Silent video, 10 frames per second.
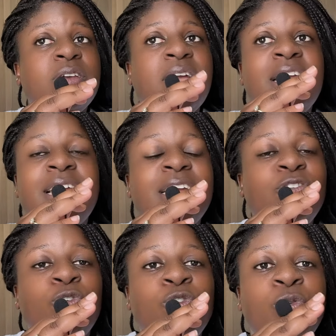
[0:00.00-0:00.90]
I
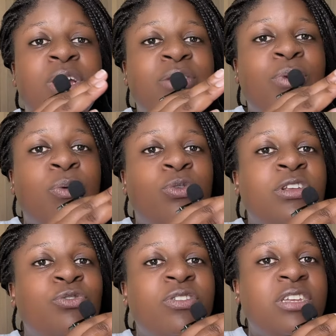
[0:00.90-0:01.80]
don't know what you
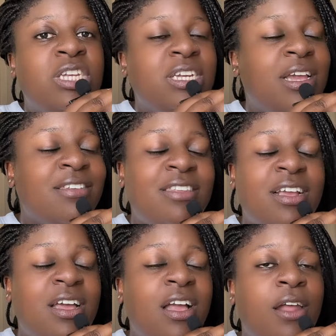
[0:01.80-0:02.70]
know the chigas
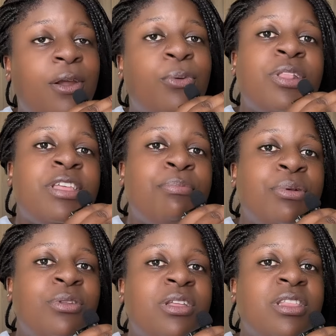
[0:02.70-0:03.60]
nakangana when they're
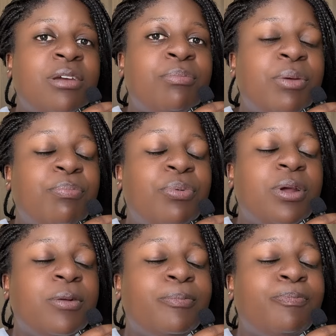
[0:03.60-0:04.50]
building the
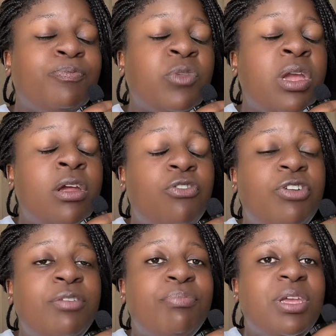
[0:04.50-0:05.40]

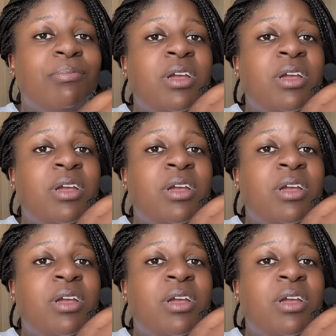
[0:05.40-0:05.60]
ring beam.